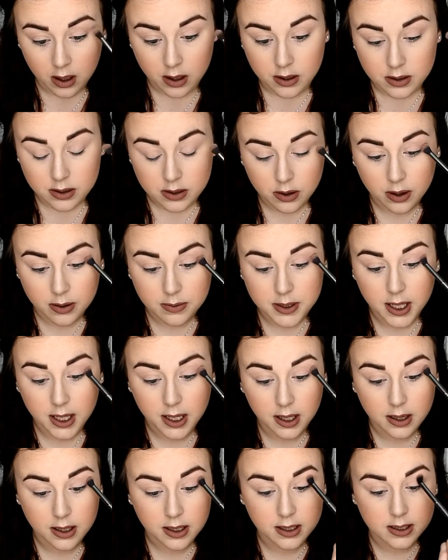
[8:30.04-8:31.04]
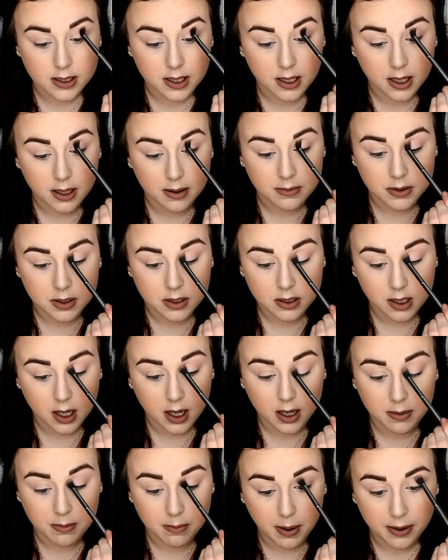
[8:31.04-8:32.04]
So I'm taking this and I'm just
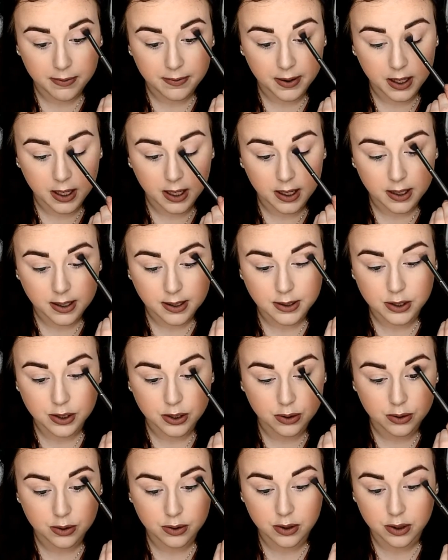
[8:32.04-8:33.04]
kind of buffing it into